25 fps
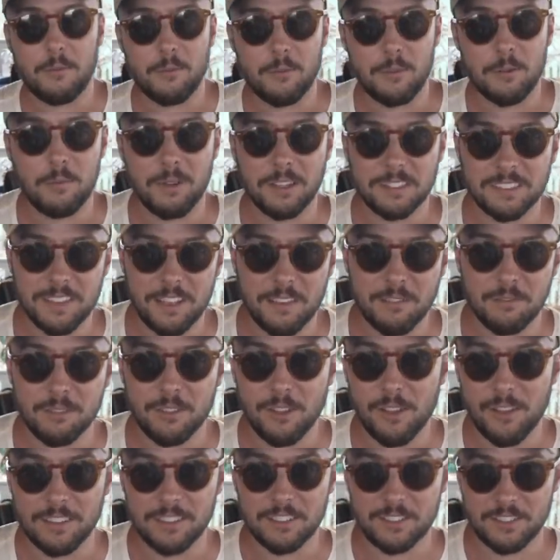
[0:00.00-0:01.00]
we're about to have a
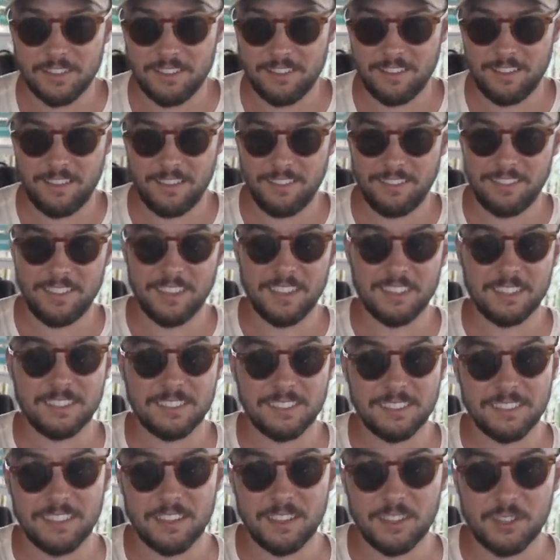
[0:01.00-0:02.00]
watch. This
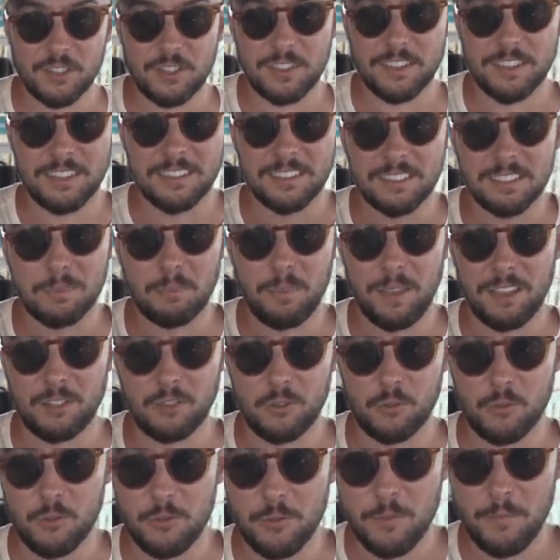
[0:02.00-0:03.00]
dish is
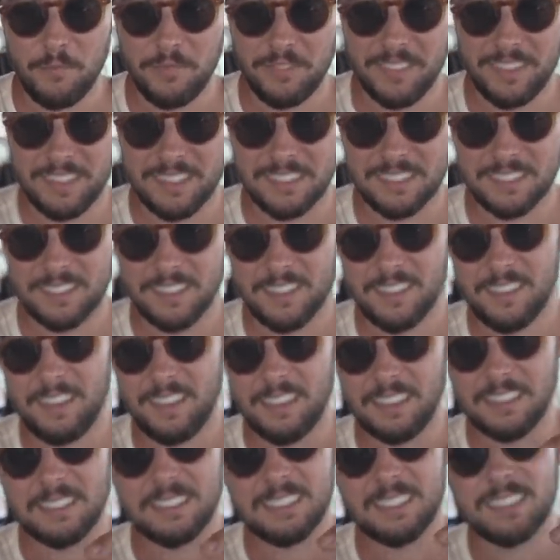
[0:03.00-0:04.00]
special. This
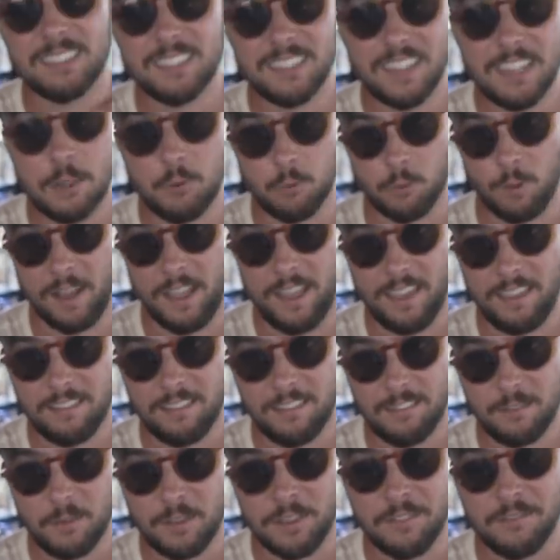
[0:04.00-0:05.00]
is stingray.
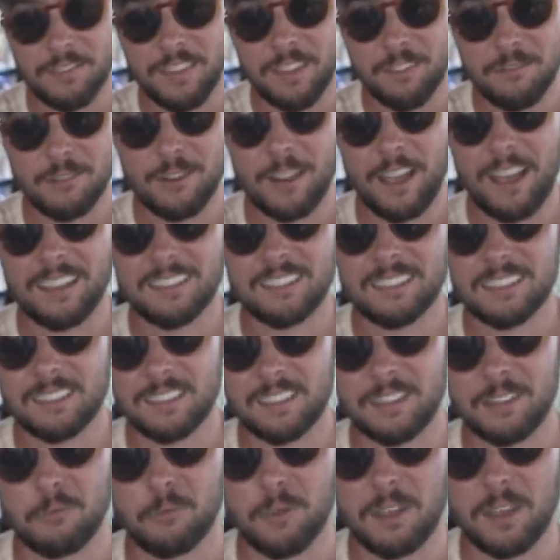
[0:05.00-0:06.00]
We have never had
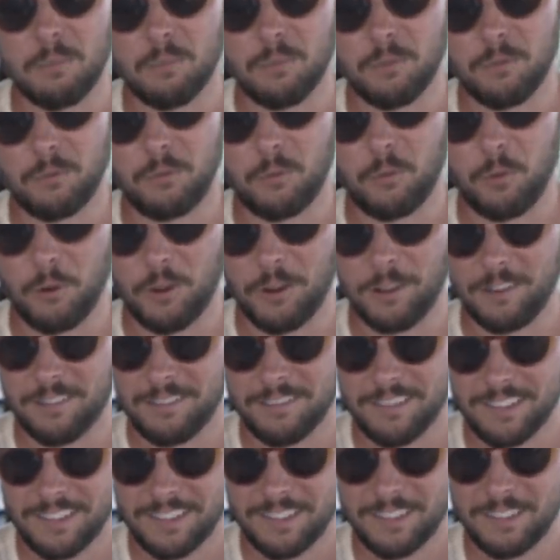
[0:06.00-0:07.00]
stingray before.
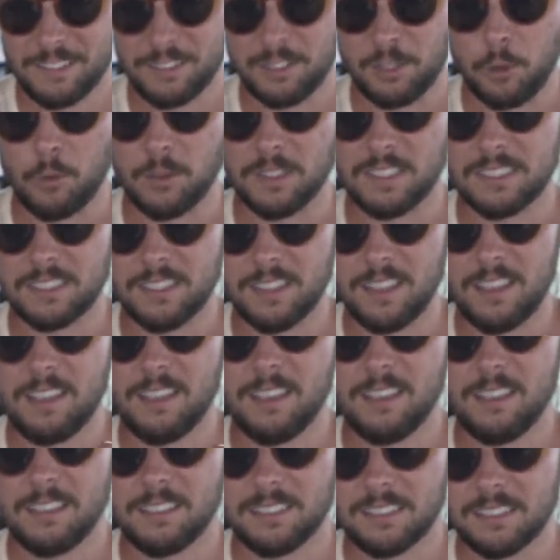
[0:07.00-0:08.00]
So it's
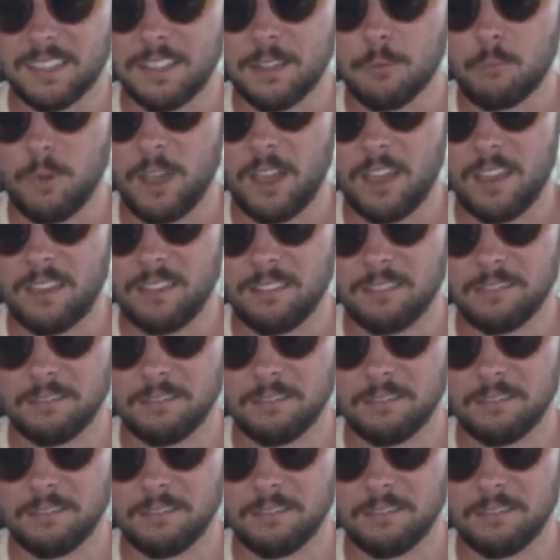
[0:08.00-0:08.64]
stingray...